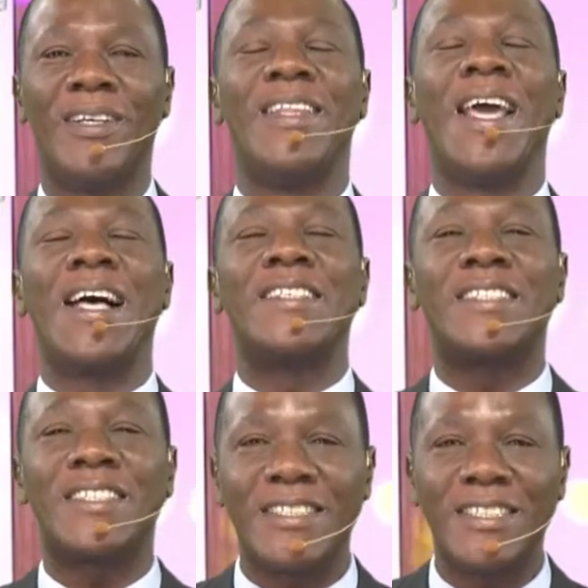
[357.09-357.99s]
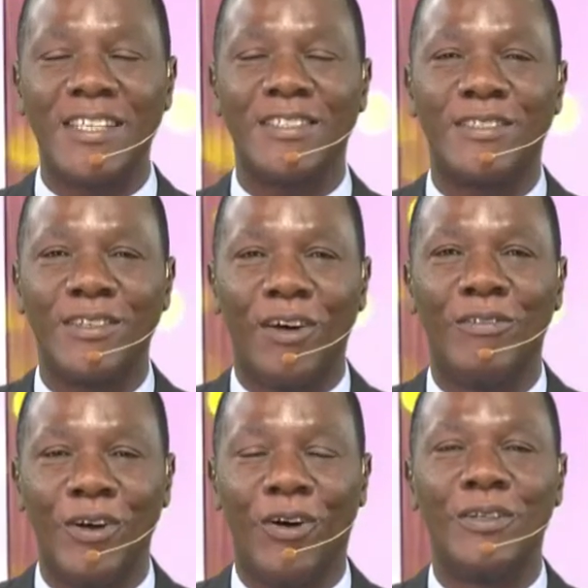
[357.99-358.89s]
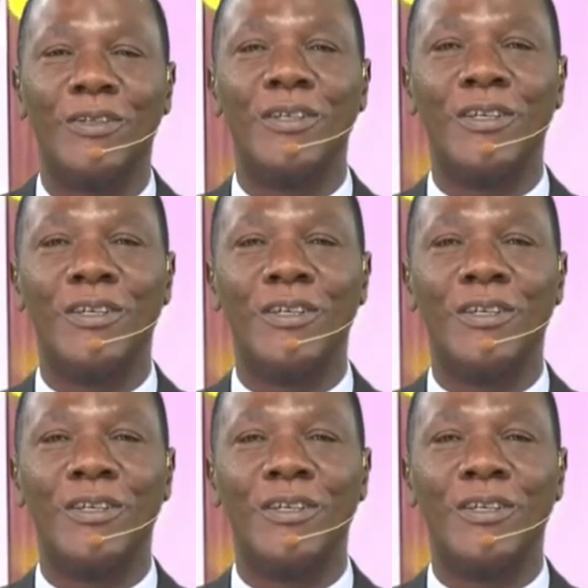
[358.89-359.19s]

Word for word: the assistance of God.